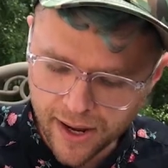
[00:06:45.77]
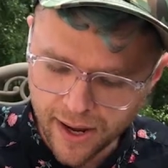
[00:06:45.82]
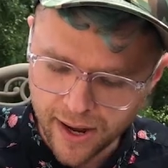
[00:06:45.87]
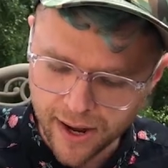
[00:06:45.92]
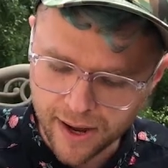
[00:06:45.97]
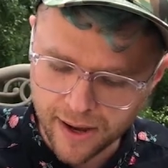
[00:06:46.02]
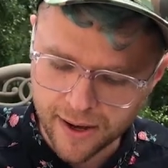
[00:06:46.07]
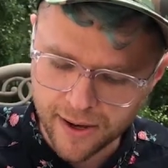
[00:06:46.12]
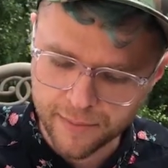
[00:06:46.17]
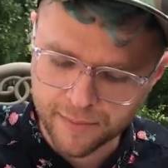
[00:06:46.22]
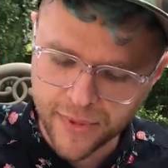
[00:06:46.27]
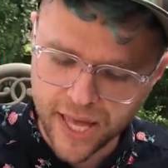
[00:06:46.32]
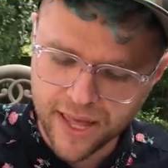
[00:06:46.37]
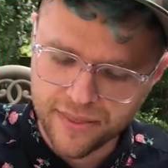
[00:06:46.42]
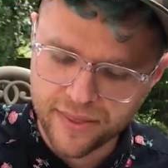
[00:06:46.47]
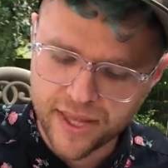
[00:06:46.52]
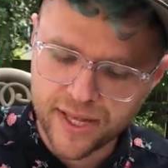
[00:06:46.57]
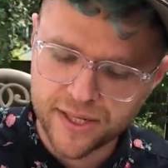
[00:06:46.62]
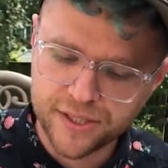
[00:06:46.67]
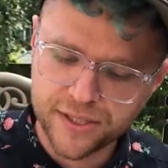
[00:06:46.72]

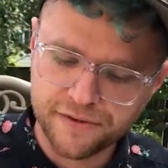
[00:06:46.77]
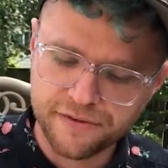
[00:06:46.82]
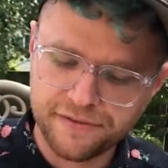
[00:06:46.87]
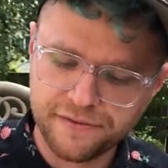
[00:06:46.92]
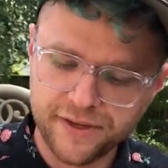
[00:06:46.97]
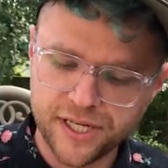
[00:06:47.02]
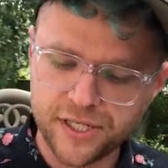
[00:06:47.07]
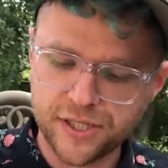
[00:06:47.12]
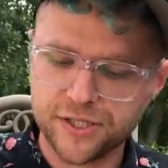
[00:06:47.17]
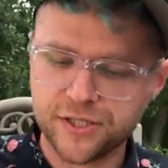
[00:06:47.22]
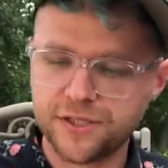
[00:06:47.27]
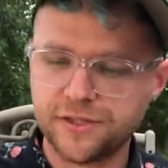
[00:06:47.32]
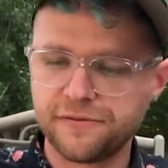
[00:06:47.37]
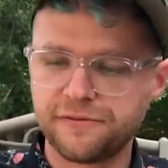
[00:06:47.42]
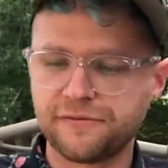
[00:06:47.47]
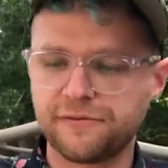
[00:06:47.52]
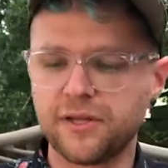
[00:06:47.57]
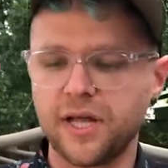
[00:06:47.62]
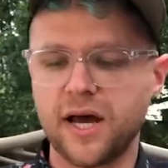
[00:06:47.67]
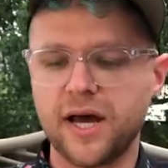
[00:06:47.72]
And then to finish the
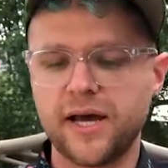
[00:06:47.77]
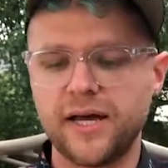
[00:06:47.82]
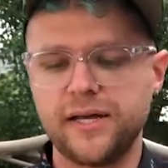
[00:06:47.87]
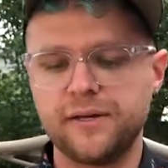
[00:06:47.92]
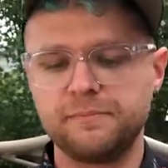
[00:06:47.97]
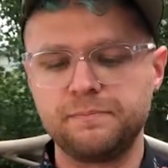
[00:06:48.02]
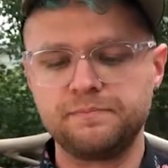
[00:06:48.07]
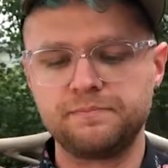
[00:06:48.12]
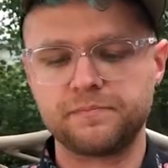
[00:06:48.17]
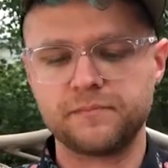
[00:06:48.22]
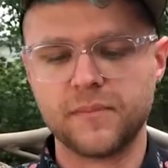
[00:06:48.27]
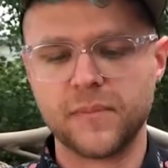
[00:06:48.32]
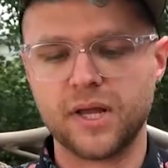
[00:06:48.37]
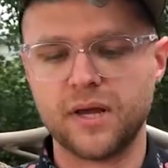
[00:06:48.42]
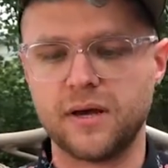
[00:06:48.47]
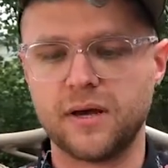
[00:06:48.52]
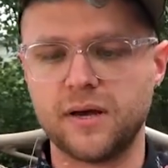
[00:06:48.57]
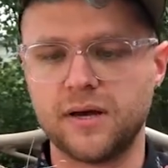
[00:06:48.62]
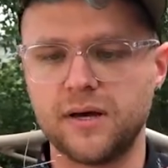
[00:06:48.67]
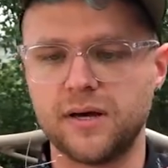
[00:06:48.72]
fly,
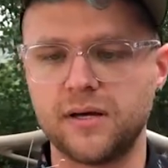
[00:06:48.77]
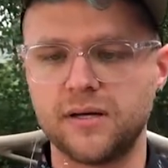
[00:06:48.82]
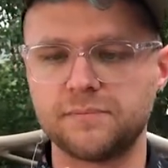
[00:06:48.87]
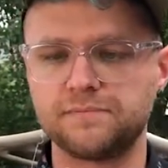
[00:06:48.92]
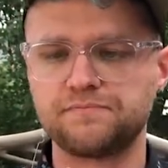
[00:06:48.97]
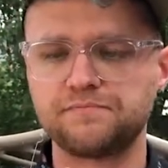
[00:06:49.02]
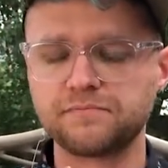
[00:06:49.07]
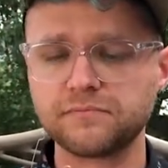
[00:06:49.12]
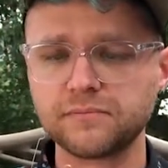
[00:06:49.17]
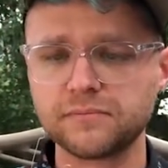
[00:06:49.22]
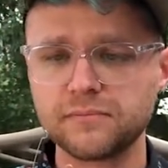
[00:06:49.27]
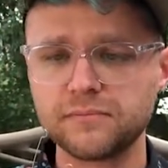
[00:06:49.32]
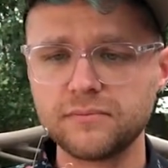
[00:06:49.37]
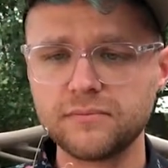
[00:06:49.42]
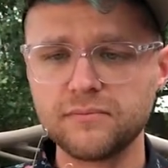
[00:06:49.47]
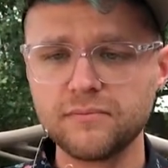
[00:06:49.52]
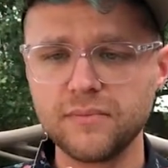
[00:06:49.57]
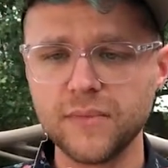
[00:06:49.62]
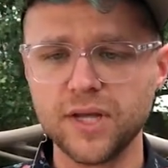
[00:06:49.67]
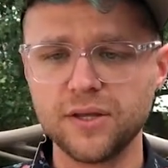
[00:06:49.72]

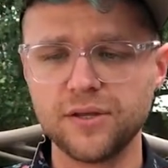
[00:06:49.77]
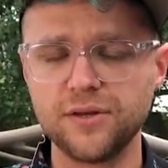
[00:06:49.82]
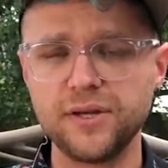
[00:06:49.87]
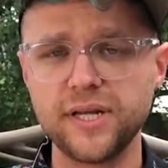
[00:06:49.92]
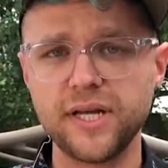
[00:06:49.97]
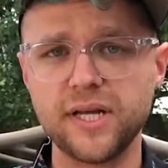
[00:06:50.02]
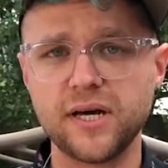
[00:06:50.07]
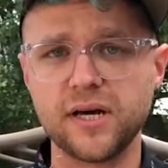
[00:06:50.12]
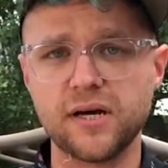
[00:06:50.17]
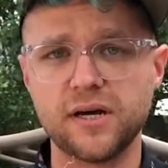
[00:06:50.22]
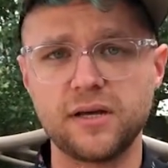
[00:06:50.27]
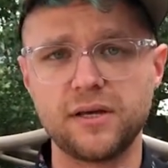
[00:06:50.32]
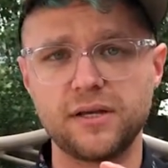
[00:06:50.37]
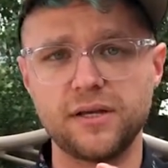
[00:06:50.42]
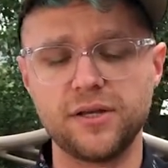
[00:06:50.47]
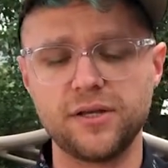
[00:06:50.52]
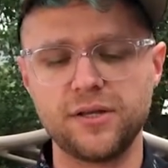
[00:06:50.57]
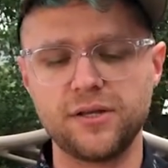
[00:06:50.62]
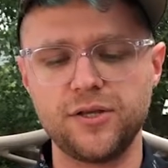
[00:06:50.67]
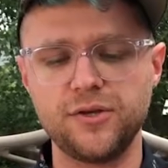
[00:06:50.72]
you need
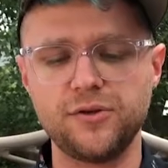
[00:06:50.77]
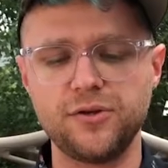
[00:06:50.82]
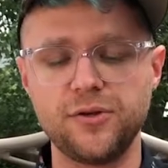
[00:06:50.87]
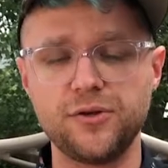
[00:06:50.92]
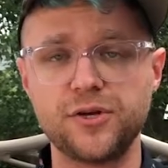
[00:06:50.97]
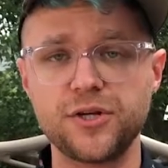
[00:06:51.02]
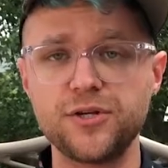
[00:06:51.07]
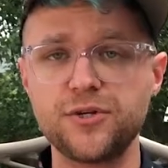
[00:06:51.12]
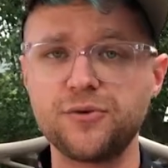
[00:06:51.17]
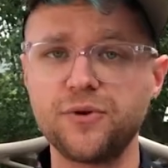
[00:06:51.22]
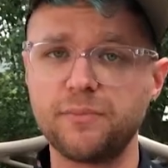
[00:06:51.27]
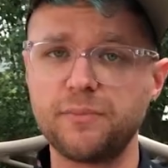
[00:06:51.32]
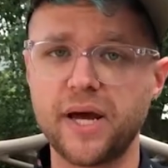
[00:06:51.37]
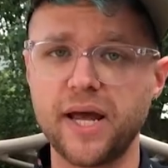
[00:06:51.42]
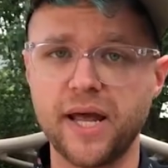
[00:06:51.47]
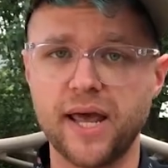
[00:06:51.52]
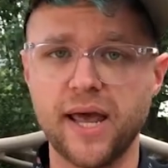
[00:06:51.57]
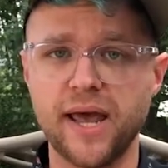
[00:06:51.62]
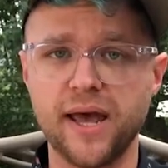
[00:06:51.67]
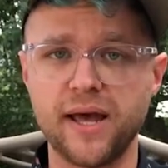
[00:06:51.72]
you can do it by
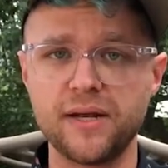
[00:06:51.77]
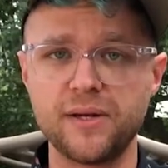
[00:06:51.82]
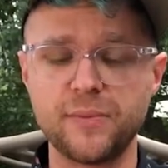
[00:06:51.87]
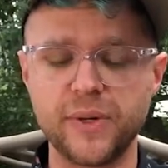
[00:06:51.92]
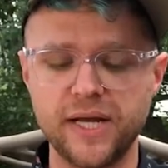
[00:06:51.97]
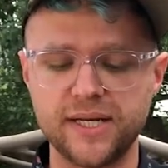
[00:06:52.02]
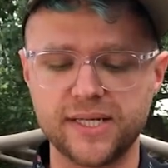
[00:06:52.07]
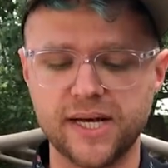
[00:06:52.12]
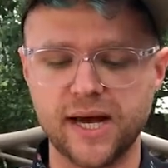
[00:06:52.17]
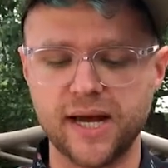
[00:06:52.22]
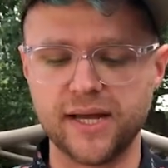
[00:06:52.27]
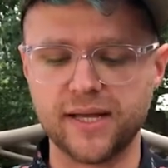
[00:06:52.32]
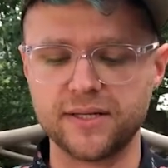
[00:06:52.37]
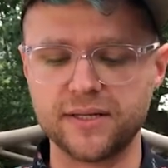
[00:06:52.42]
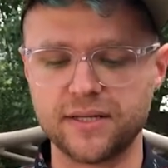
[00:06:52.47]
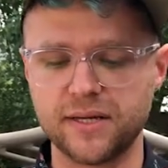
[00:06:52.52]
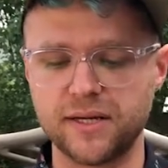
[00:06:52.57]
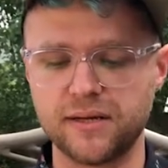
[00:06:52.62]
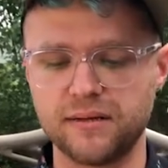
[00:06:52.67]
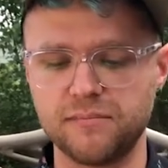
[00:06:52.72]
hand by tying
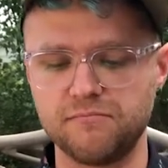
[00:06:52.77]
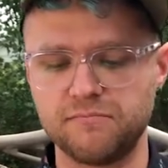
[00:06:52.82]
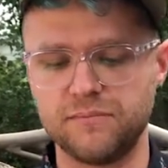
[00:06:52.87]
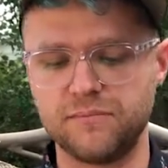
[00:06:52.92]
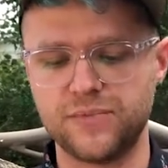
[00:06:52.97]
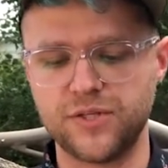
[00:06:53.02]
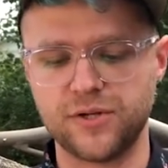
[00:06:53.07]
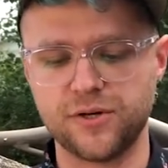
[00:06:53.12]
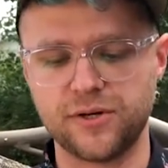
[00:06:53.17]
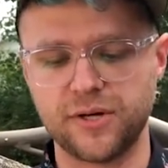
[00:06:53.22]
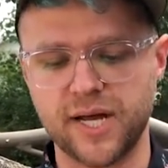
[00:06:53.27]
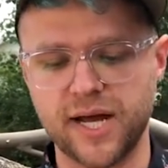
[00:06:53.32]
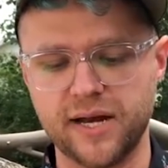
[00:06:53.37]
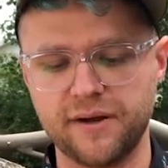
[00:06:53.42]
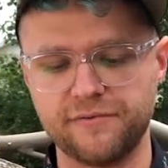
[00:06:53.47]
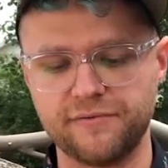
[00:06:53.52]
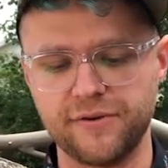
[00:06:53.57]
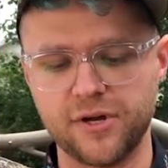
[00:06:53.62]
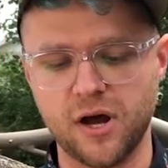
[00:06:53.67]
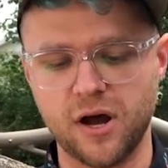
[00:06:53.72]
a certain kind
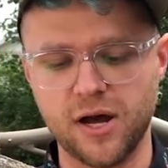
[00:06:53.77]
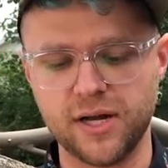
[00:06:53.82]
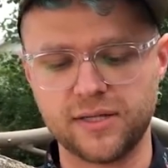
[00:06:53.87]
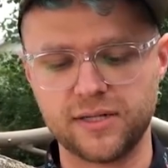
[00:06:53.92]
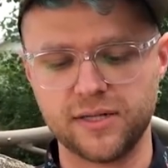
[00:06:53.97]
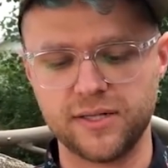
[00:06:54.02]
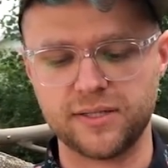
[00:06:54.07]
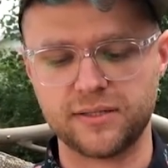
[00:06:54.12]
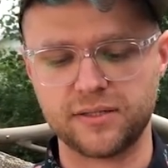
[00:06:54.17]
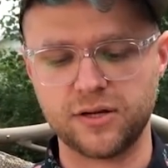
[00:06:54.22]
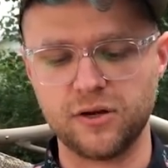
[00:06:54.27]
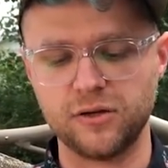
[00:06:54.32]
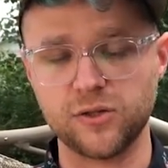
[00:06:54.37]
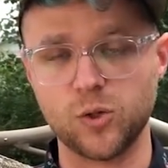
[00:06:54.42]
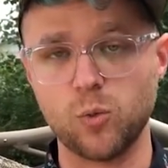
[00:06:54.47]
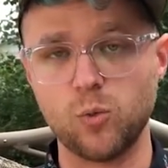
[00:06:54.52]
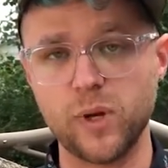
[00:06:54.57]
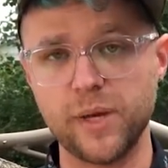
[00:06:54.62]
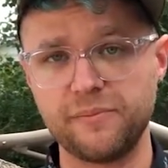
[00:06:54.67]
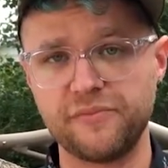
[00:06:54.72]
of knot. It's called a
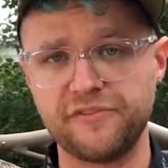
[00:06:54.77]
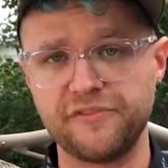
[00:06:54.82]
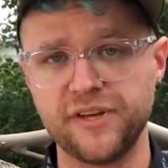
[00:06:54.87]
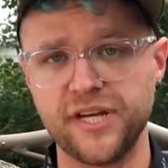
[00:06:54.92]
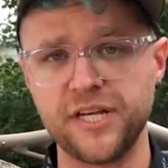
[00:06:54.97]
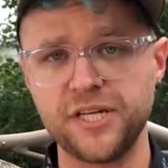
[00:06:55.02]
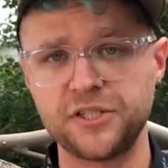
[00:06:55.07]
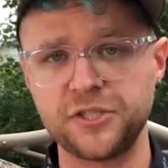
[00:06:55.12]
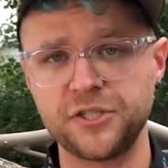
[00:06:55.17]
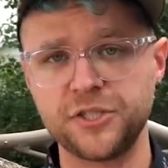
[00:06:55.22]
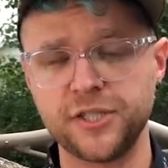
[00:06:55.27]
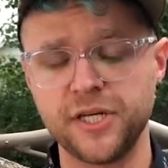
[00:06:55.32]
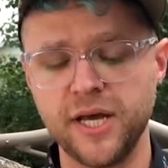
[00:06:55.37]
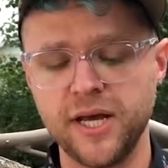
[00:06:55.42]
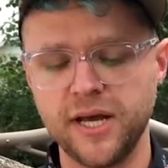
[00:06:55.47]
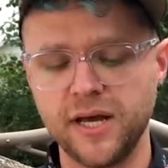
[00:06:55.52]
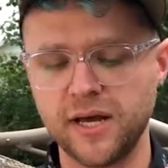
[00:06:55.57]
whip finish.